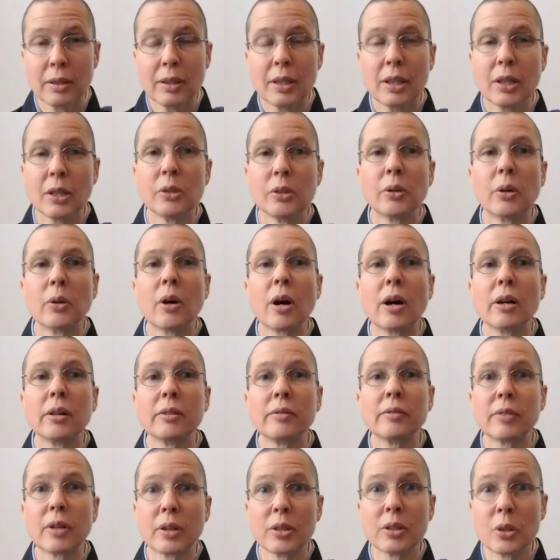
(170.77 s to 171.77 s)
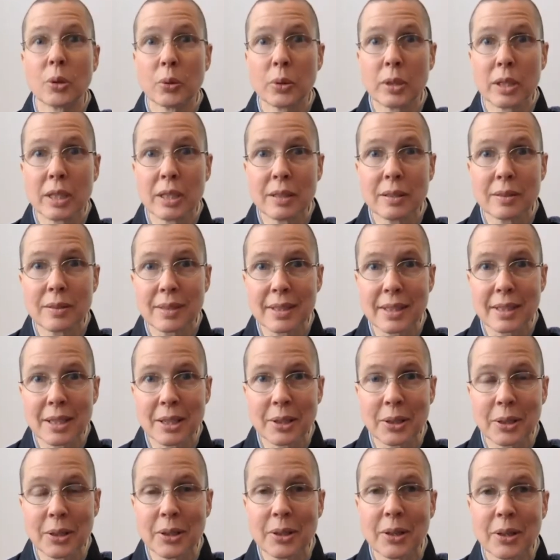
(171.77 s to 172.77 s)
all of our yogis
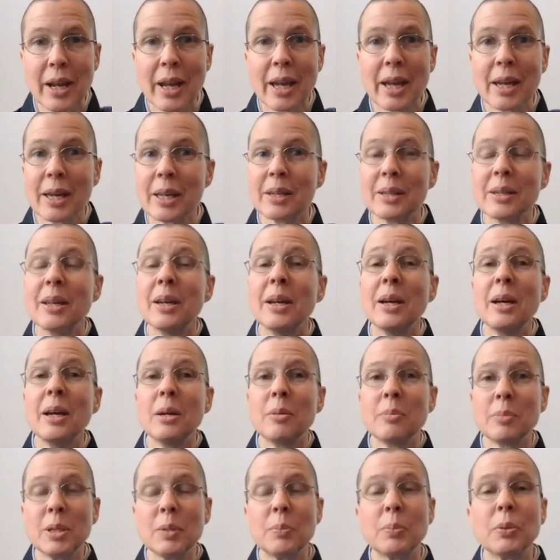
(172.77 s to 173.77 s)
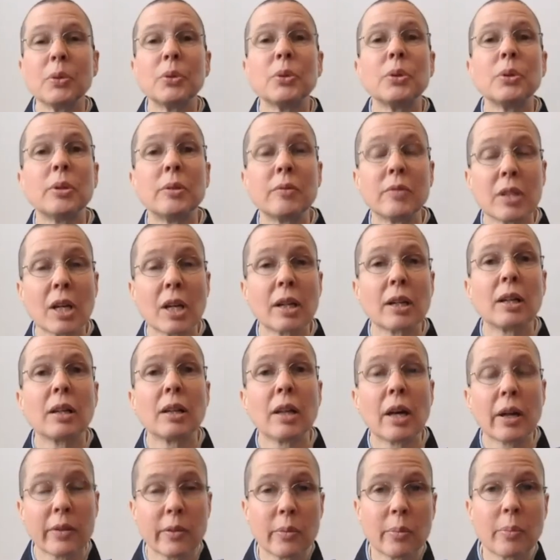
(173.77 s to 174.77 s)
here and people who have done a
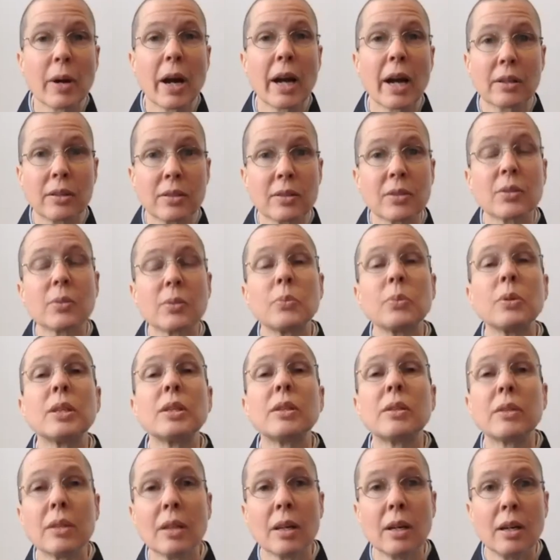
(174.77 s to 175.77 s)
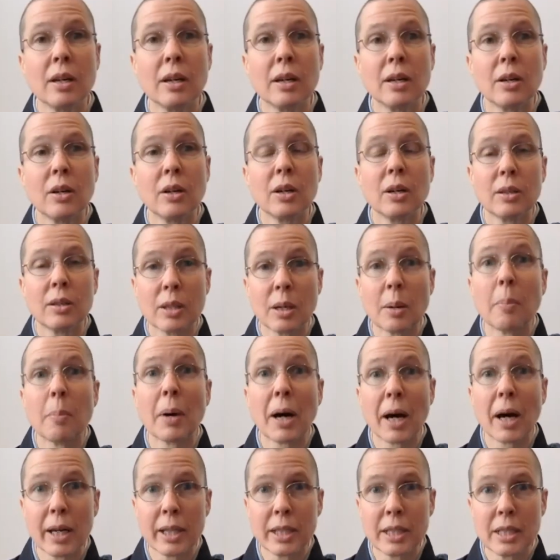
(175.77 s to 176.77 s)
lot of practice with the
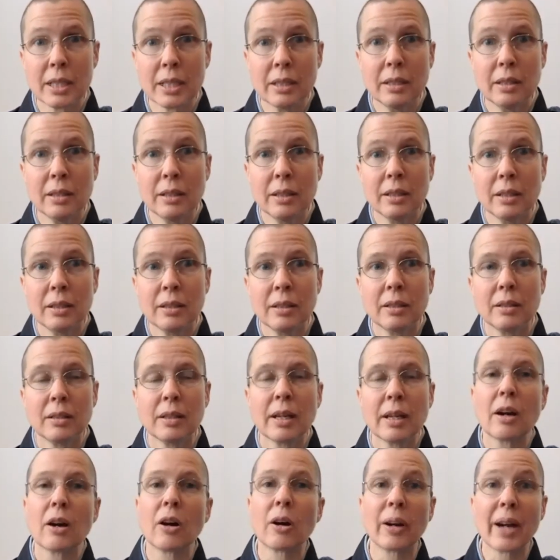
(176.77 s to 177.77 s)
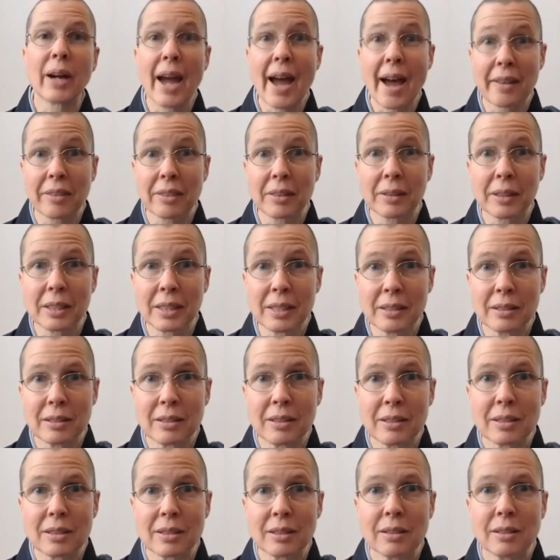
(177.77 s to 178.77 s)
body, our
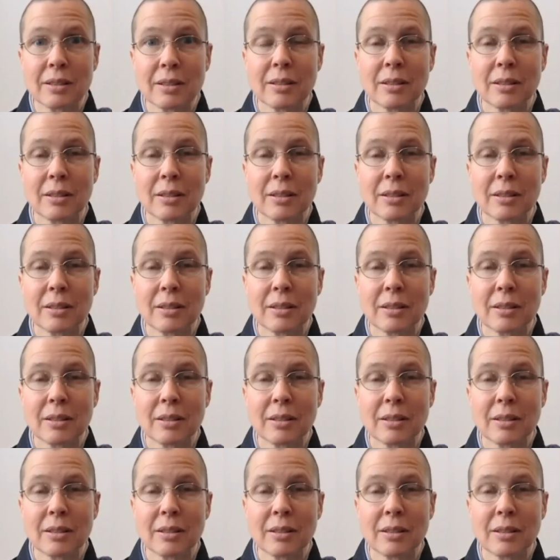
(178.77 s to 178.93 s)
athletes,